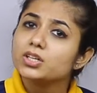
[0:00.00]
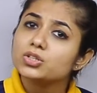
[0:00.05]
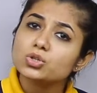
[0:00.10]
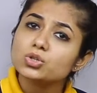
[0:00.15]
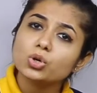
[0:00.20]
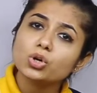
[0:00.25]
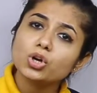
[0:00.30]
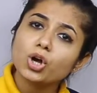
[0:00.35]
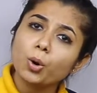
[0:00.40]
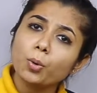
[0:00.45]

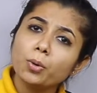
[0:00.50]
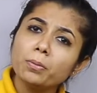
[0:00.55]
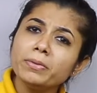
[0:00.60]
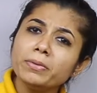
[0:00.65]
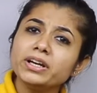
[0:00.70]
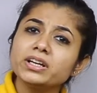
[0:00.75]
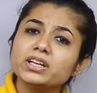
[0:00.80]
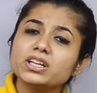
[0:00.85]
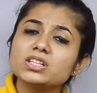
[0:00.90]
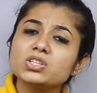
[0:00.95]
So
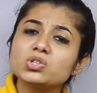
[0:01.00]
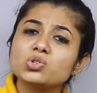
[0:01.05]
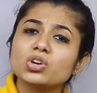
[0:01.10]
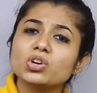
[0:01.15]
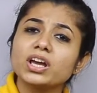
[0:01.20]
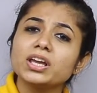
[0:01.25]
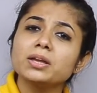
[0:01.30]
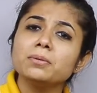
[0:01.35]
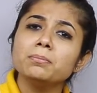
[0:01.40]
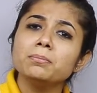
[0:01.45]
government is
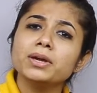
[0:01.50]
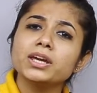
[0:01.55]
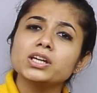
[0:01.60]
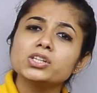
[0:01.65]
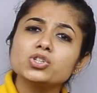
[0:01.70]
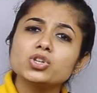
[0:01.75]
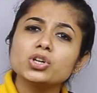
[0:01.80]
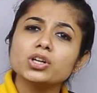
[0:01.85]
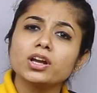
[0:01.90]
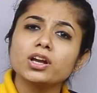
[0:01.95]
trying
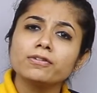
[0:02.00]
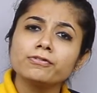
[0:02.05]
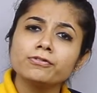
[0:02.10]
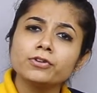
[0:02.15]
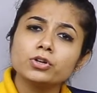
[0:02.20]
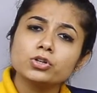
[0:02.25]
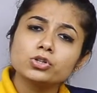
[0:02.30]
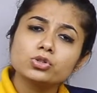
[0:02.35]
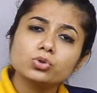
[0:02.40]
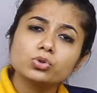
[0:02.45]
major
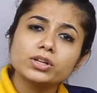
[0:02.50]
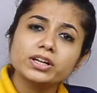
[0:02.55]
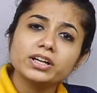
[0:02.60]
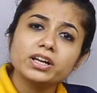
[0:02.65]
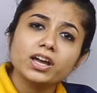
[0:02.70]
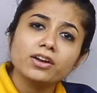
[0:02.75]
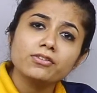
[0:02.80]
effort so that